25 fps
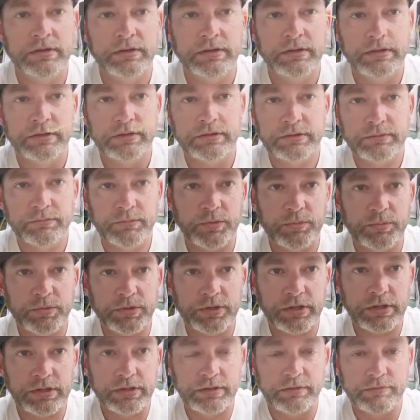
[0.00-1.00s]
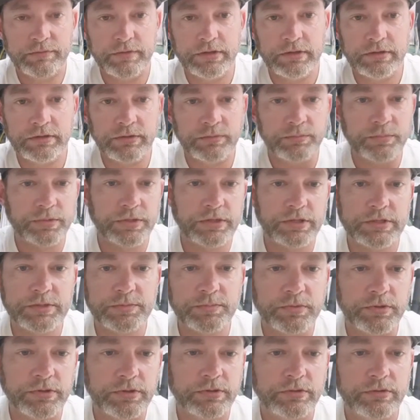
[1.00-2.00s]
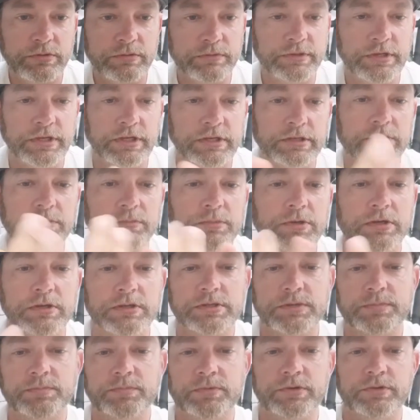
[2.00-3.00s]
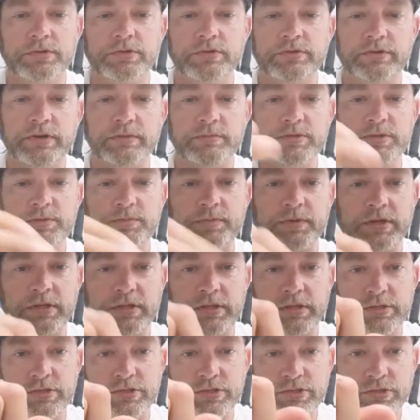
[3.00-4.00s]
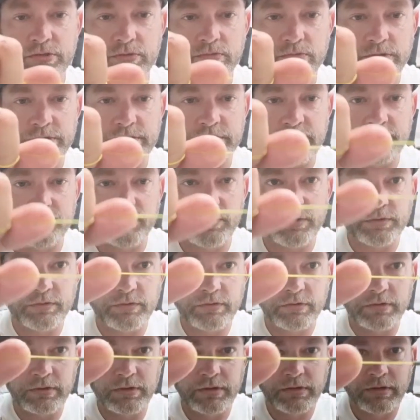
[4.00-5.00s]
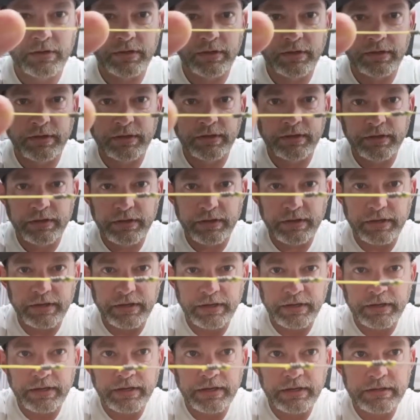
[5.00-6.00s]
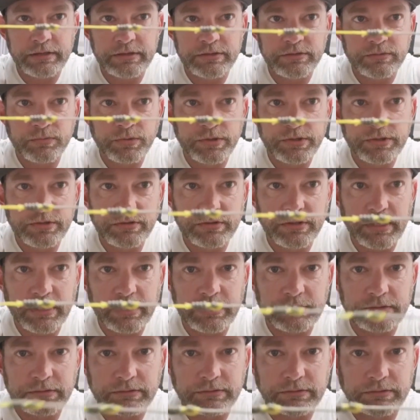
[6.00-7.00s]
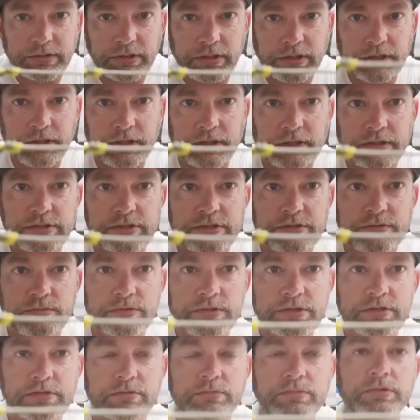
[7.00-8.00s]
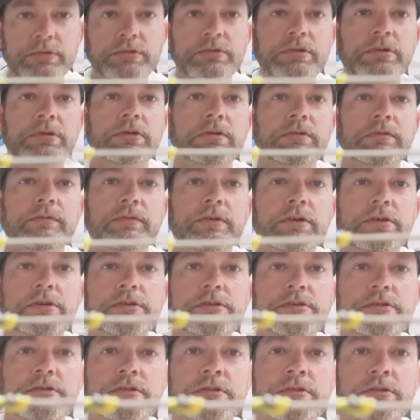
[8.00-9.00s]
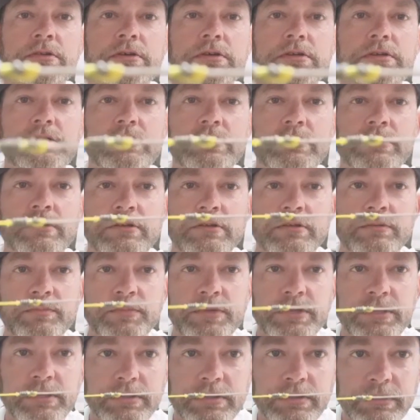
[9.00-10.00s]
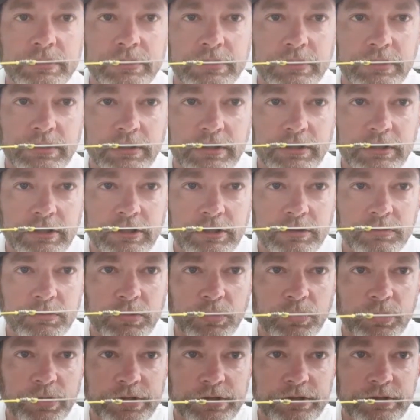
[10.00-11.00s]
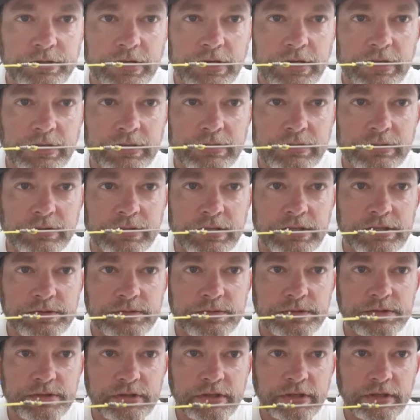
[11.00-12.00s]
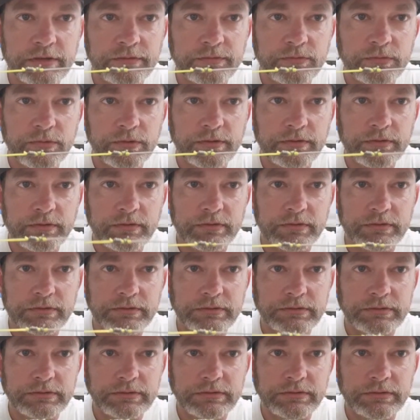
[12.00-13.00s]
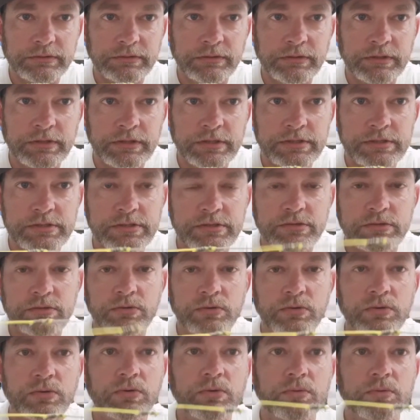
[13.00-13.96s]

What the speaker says: Remember, don't leave that on the beach. Put it in your tackle box, put it in your rubbish bag that you should always have with you. And when you're done, I just wish it would focus on the knot and not on me. But when you're done, that's what you're left with. There's your